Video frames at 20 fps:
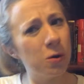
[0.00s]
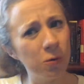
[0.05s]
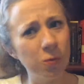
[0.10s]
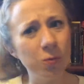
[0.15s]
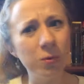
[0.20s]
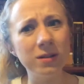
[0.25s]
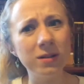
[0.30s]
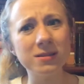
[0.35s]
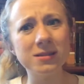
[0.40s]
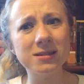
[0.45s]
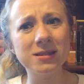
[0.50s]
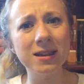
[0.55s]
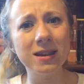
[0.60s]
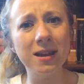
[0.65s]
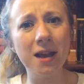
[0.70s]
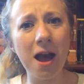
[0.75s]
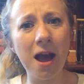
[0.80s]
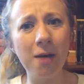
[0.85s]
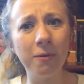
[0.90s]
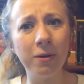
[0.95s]
We'll
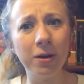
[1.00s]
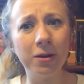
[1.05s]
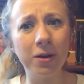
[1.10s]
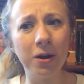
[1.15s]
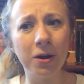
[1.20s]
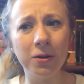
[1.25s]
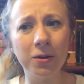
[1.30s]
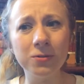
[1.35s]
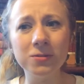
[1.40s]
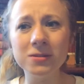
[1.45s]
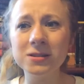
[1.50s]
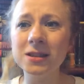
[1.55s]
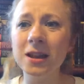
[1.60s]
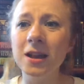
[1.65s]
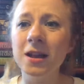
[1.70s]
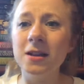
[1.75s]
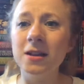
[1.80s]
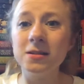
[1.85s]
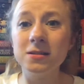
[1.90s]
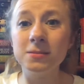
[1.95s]
see how it goes.
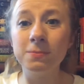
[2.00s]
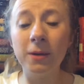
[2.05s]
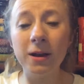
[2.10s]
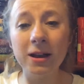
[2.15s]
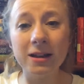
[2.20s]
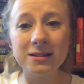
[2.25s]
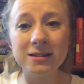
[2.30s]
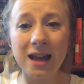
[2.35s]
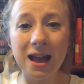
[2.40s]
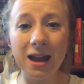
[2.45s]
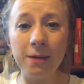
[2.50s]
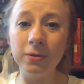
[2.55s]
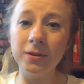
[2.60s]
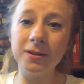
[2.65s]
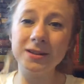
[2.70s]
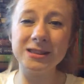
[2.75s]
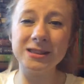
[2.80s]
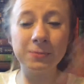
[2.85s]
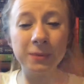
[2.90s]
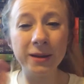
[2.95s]
But I will
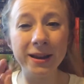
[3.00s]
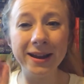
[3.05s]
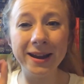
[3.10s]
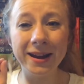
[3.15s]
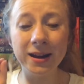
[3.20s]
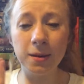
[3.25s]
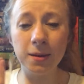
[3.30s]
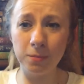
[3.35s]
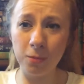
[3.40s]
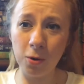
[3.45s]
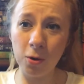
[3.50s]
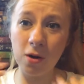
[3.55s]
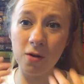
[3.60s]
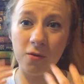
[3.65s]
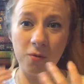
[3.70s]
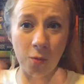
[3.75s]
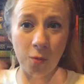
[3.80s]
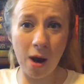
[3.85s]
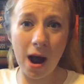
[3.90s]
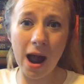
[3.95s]
explain more
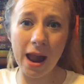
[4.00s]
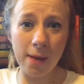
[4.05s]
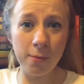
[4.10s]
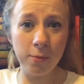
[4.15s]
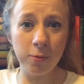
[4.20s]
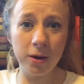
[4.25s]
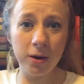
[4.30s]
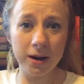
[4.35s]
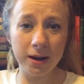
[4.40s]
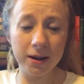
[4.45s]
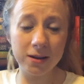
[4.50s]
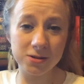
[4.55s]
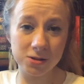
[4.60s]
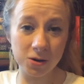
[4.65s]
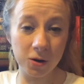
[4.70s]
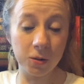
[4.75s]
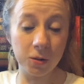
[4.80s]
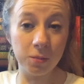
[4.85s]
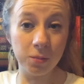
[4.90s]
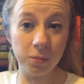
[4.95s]
of why I'm reading
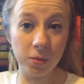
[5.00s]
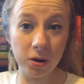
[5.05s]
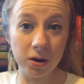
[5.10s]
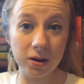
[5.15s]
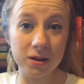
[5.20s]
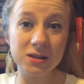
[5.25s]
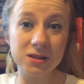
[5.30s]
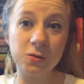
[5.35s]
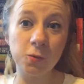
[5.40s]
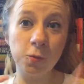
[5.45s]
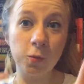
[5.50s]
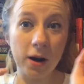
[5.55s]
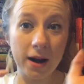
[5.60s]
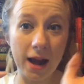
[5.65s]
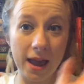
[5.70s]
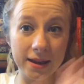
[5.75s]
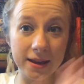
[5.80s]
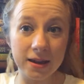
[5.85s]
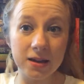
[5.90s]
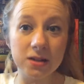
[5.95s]
certain books when
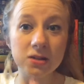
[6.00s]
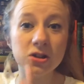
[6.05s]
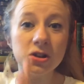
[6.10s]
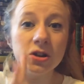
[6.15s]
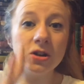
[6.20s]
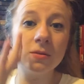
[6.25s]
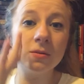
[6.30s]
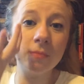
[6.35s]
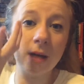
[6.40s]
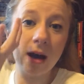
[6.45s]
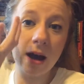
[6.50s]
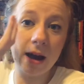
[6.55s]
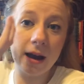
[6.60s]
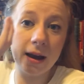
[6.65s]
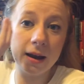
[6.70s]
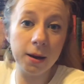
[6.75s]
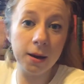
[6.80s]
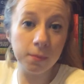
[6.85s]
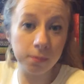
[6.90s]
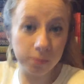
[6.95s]
I get to
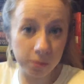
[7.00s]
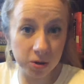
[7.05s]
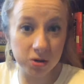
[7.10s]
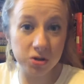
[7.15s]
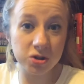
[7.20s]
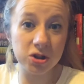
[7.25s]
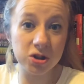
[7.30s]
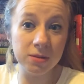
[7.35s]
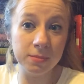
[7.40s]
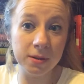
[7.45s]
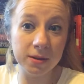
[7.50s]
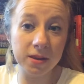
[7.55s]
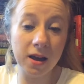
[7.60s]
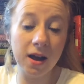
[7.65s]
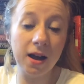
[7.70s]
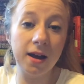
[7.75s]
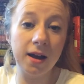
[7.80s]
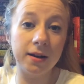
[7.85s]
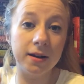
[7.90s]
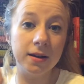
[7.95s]
my
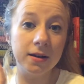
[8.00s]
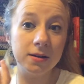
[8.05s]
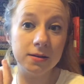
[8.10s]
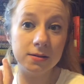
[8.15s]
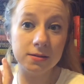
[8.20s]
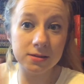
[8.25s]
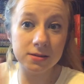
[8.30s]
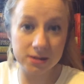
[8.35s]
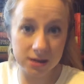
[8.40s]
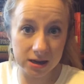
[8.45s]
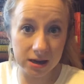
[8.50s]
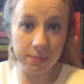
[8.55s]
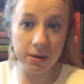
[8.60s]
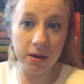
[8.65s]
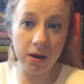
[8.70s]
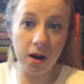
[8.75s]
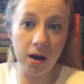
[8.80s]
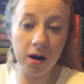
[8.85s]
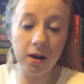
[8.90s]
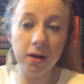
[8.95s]
BookTube-A-Thon
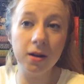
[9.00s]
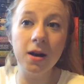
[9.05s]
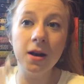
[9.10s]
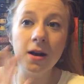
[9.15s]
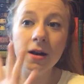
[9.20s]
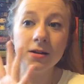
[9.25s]
TBR.